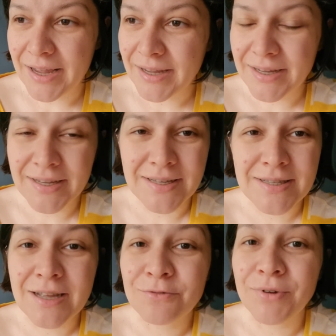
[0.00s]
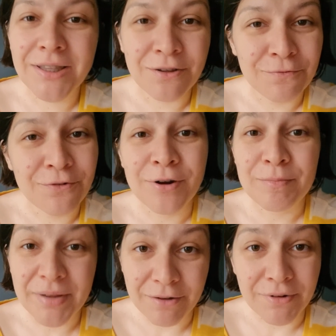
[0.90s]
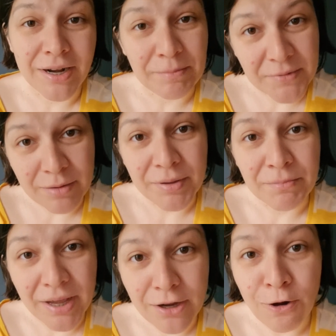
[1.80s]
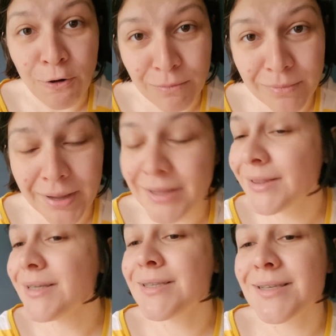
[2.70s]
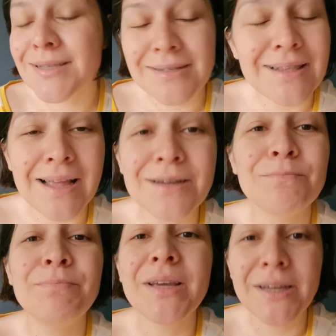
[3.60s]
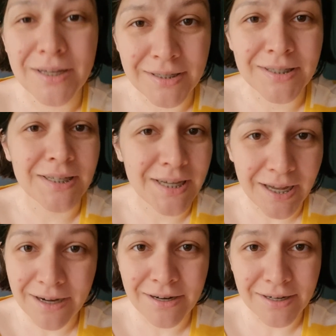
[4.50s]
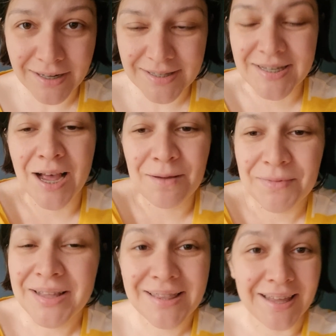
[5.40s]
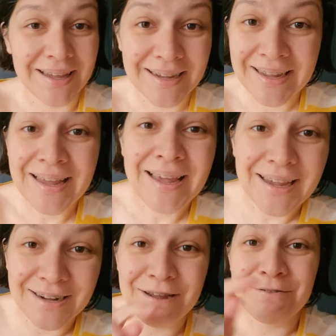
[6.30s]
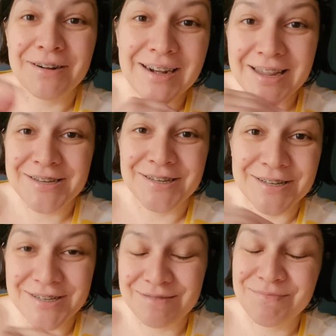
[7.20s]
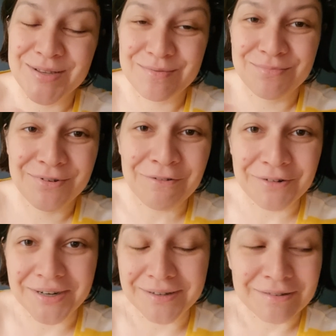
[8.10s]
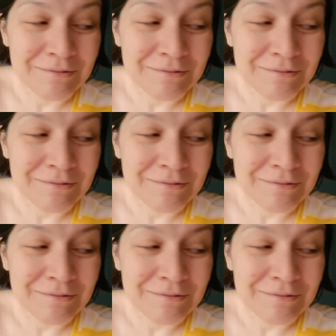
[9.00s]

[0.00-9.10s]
He's not waiting for me when I'm coming back home, and this is like a big indicator that something in our relationship is broken.